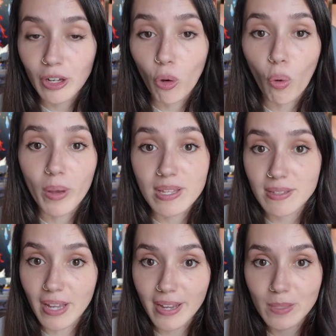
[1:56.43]
it always
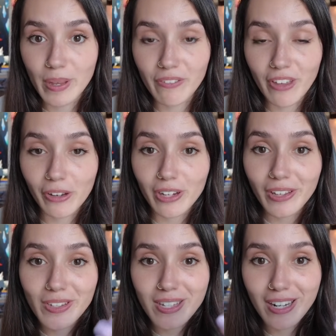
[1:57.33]
dyes my
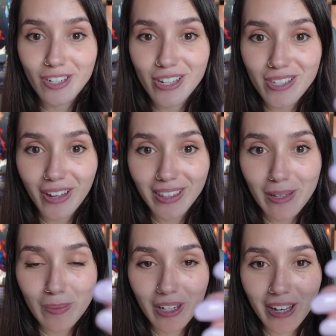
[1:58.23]
fingernails, and I just got
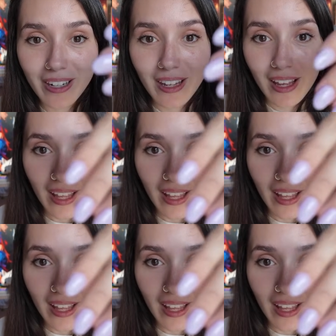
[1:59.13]
them done.